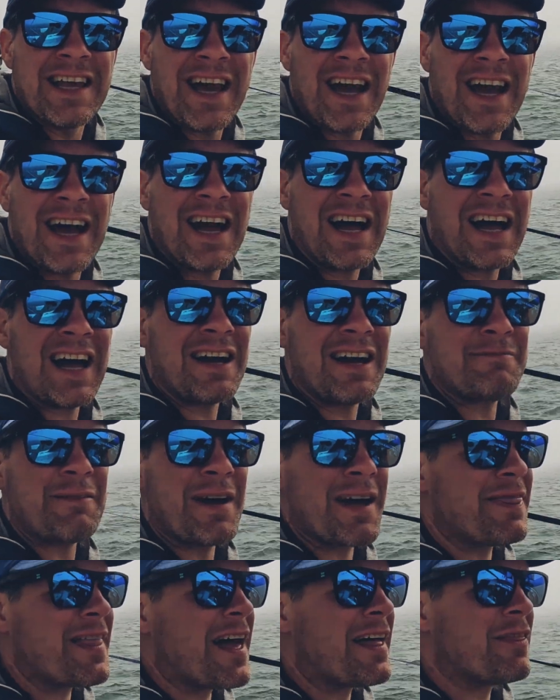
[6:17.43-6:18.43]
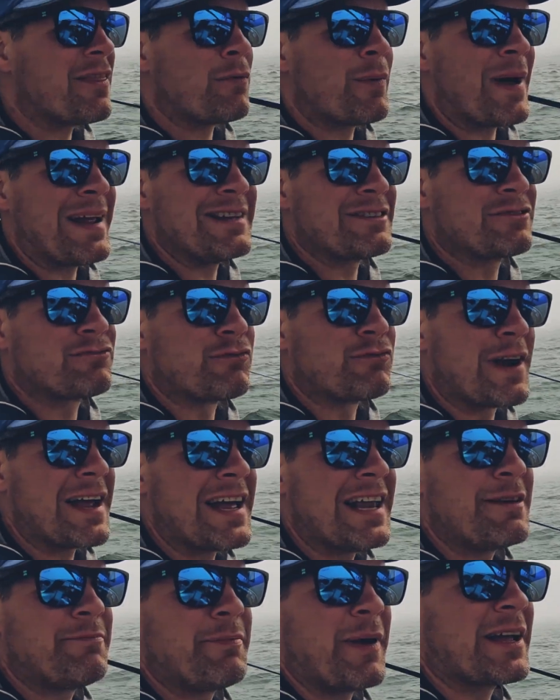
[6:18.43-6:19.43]
and then the winds
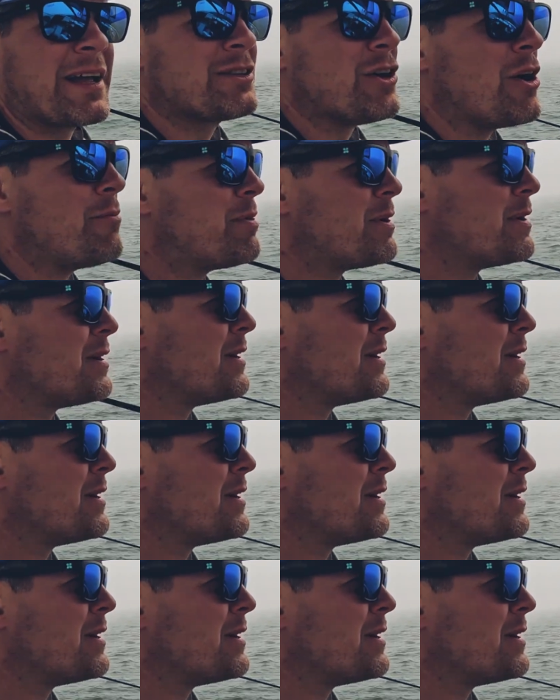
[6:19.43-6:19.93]
really picked up